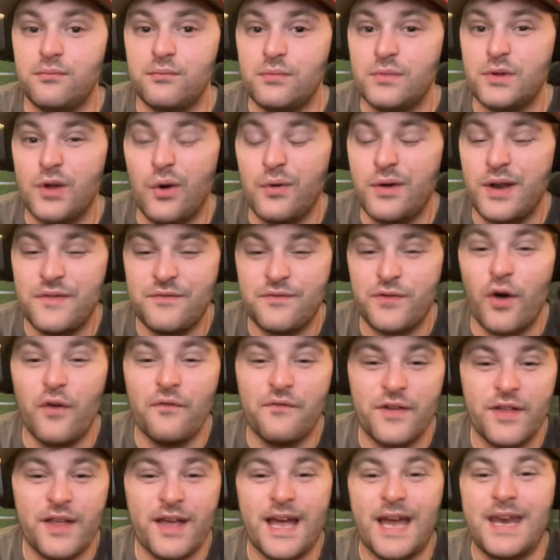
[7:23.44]
Don't
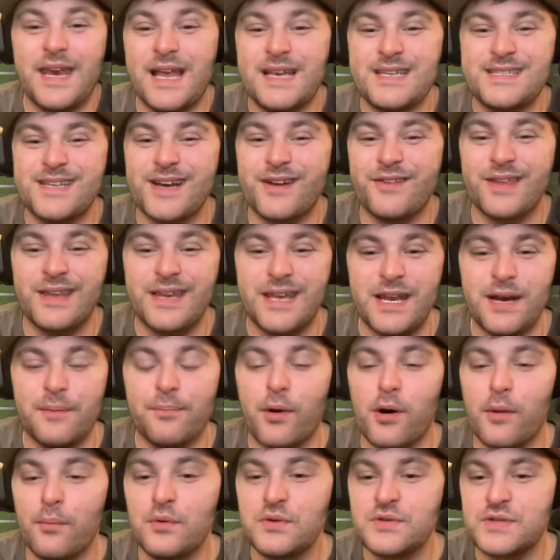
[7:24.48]
feel like I necessarily need a
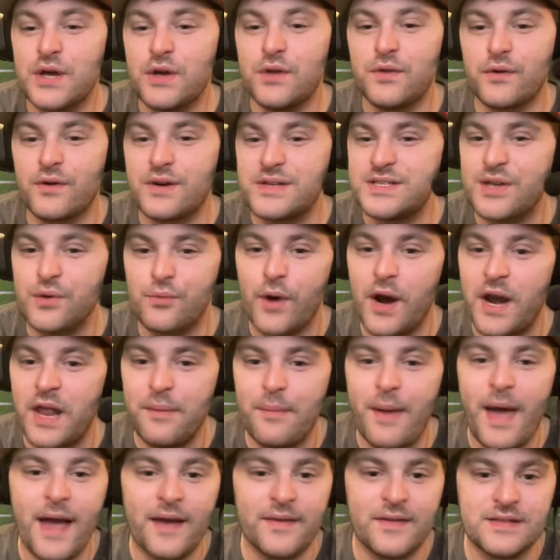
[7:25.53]
purple zone. There isn't a
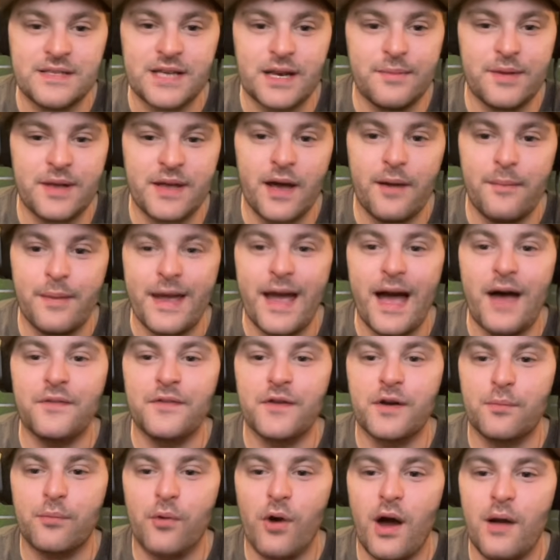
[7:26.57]
running back that's going to be coming out
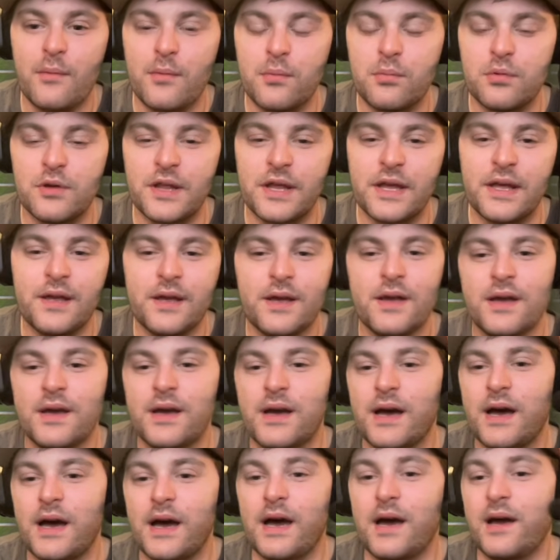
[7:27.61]
there probably.
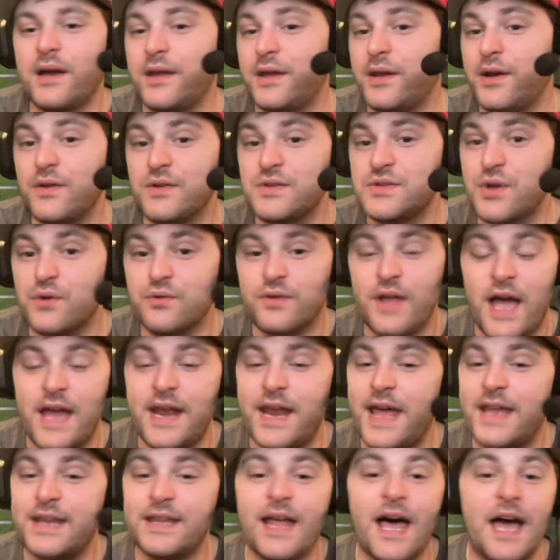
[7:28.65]
There's no tight
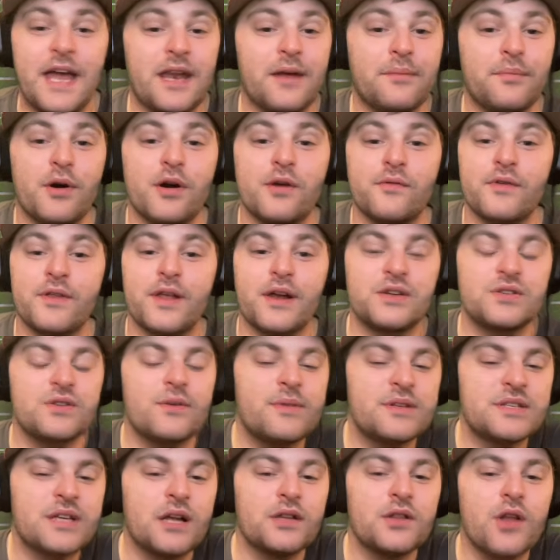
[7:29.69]
end lined up over there. So I'm
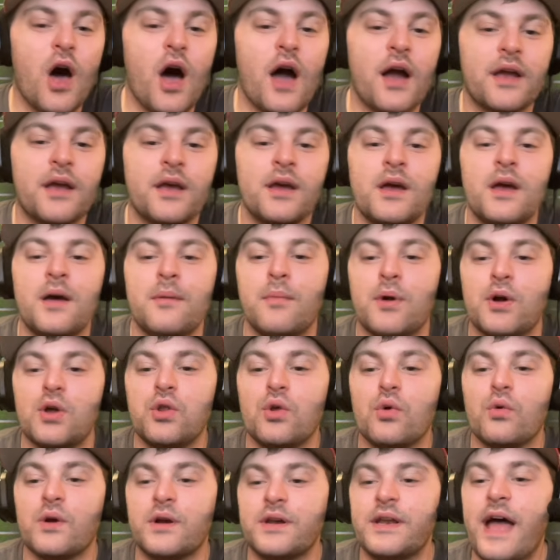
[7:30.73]
just going to lock
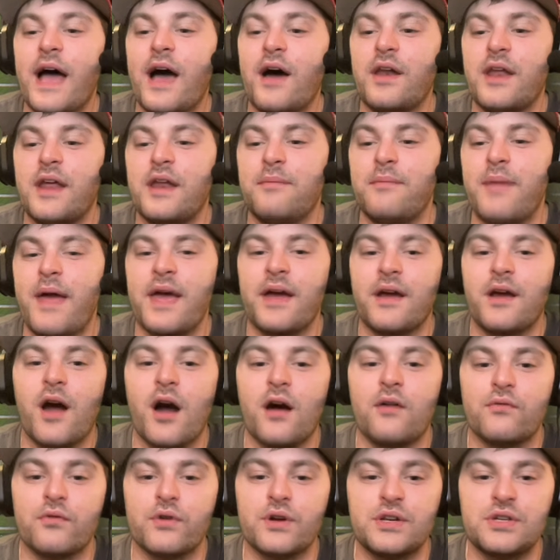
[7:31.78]
McLaurin down in man
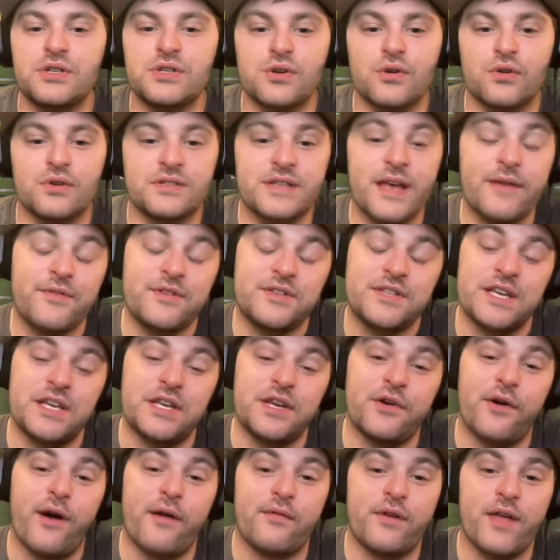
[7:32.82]
coverage, or 17,
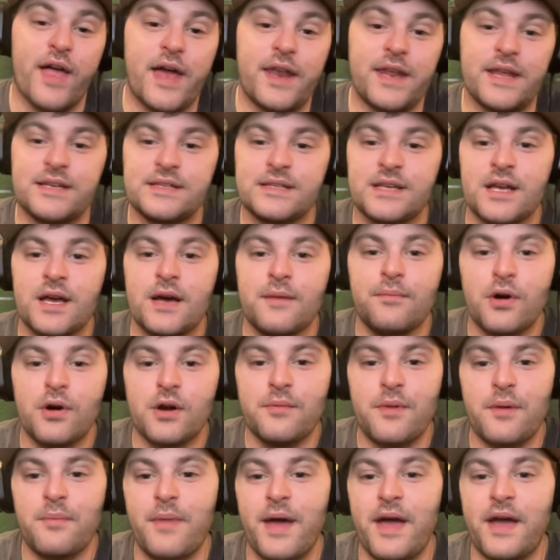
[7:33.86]
whoever that is. Put
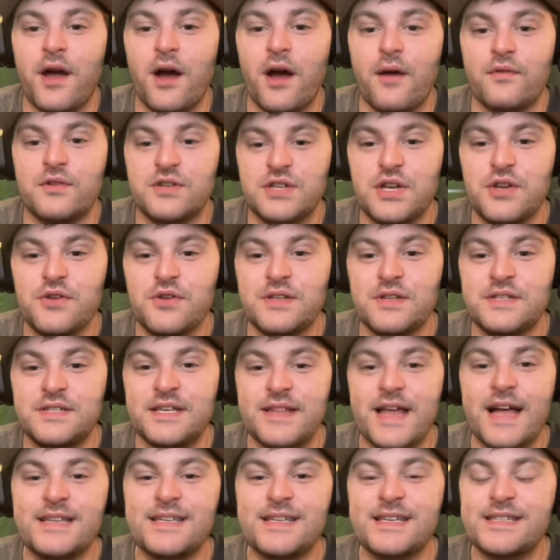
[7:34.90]
him in man coverage, and you can
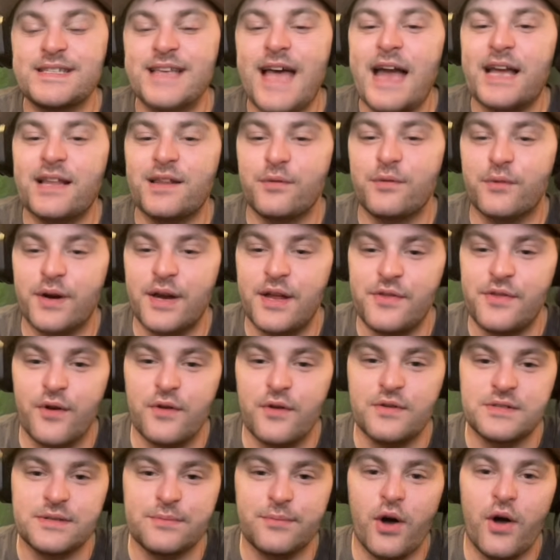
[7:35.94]
see that's exactly where he
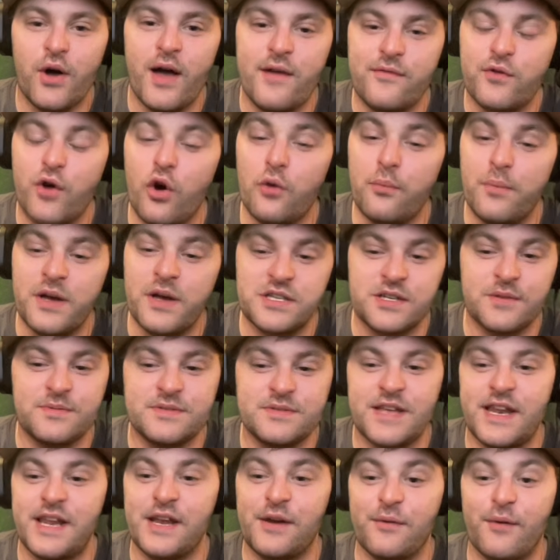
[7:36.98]
throws the ball. I have Cole Bishop
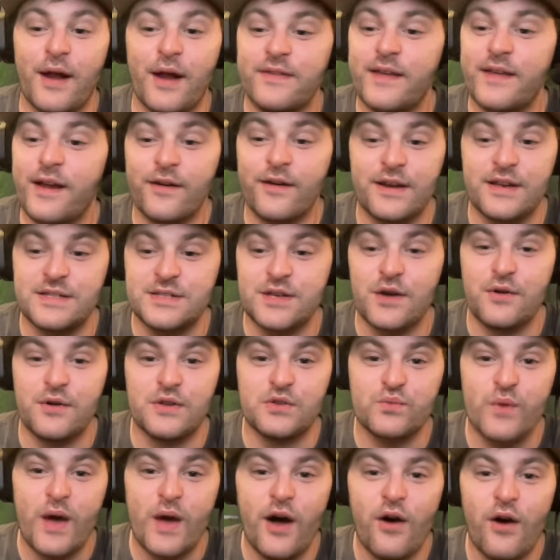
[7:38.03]
sitting right there in his zone
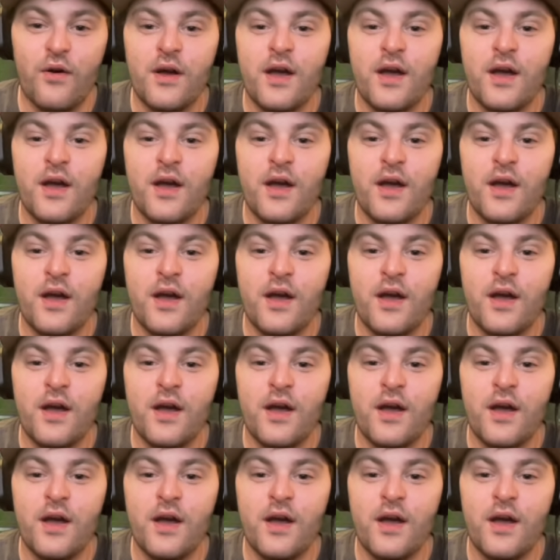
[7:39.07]
as well.